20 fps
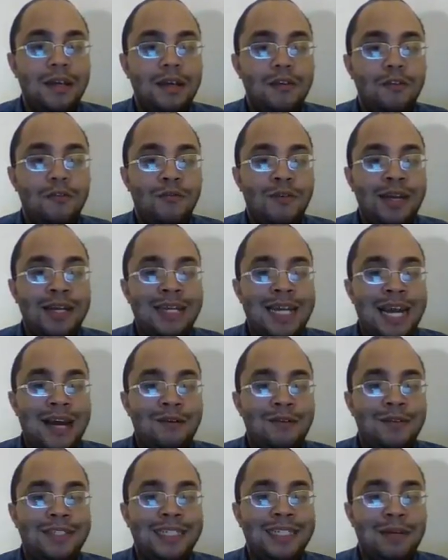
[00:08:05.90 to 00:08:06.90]
Right
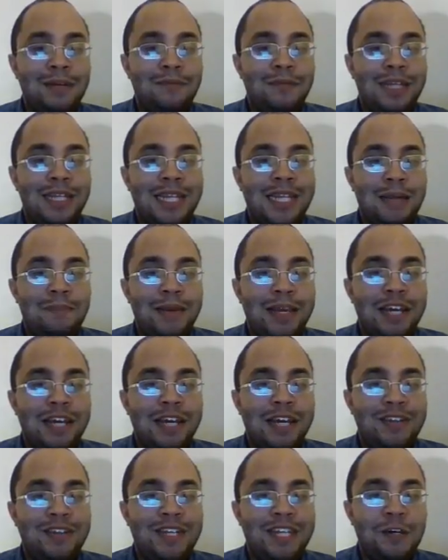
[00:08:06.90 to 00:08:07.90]
now, it's not really that big
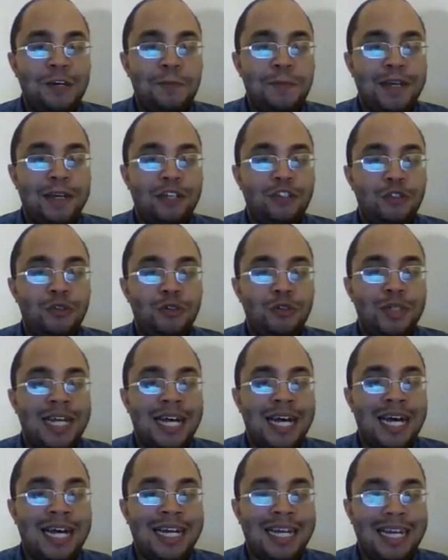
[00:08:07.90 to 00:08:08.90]
of a deal because you can
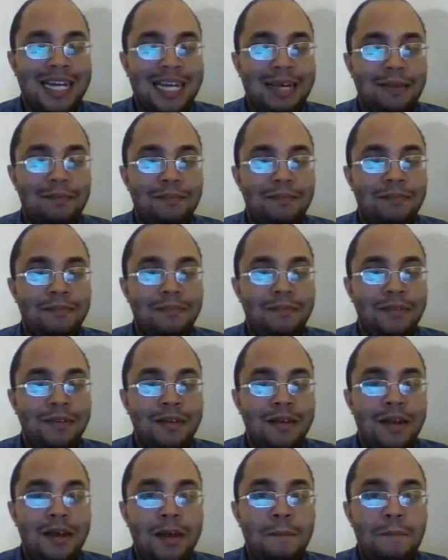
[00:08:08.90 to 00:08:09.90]
Hane him.
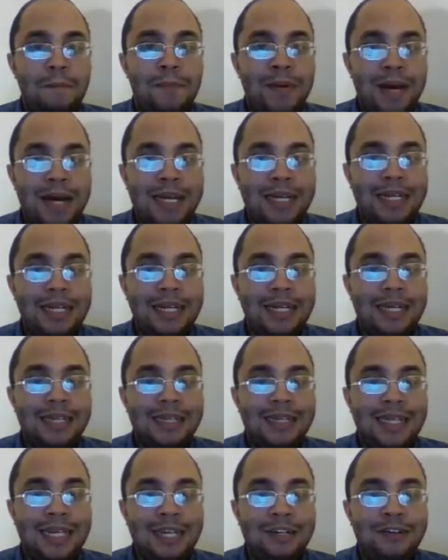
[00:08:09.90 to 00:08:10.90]
But
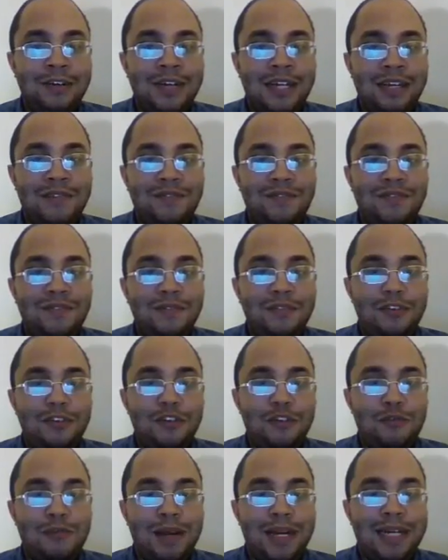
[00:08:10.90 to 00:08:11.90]
later, if
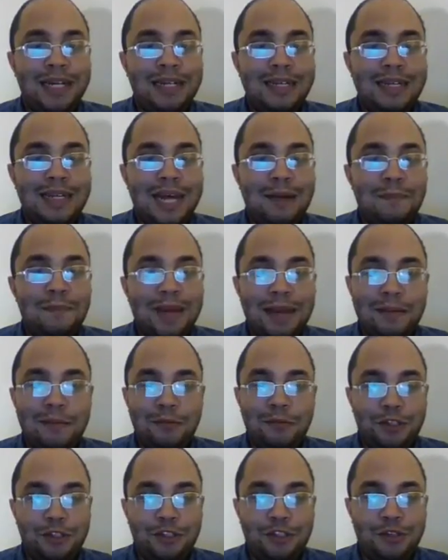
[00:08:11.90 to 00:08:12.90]
you might not be
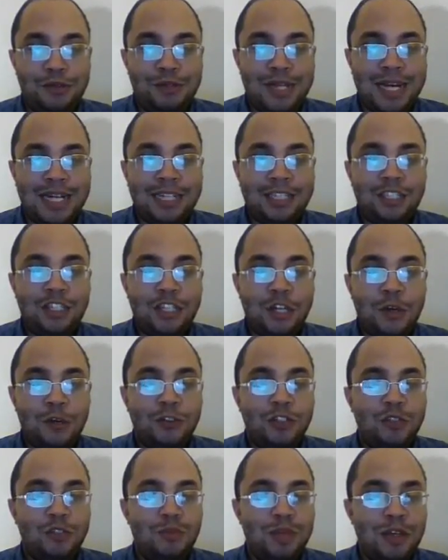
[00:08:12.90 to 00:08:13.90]
able to do that, so
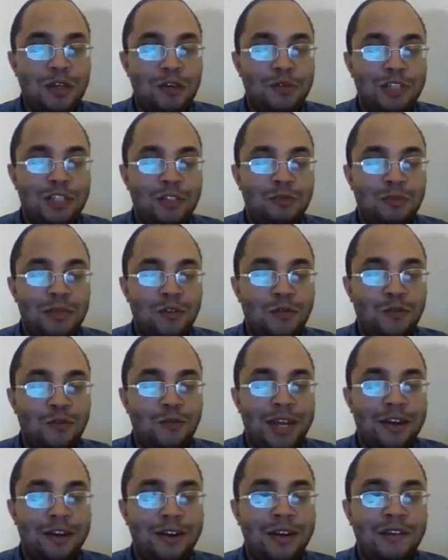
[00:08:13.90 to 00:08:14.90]
just be
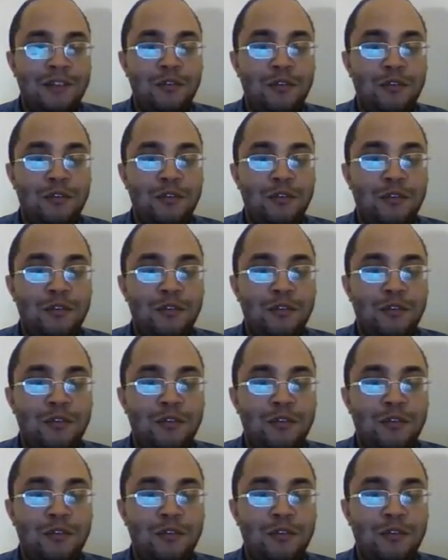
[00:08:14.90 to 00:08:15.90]
aware. If you want a
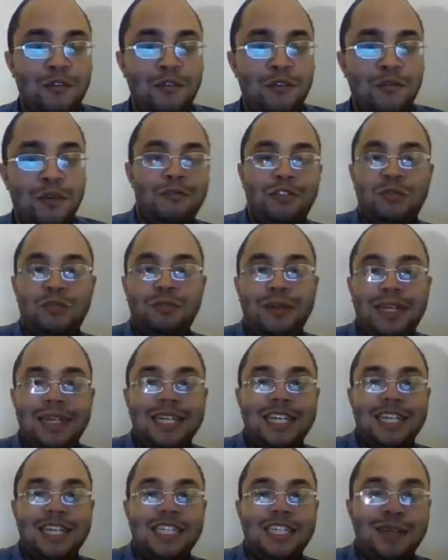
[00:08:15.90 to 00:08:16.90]
more solid move, just play
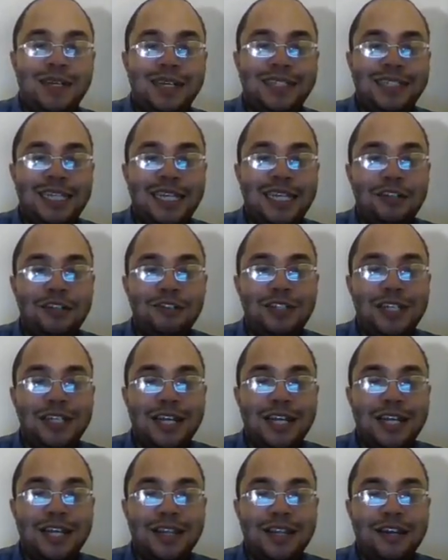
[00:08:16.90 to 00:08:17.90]
this because then there's
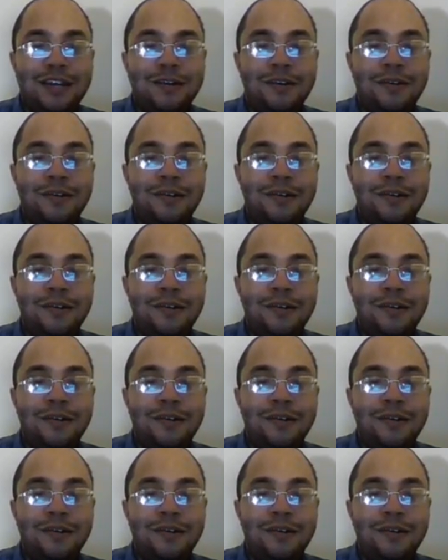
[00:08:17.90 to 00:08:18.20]
nothing here.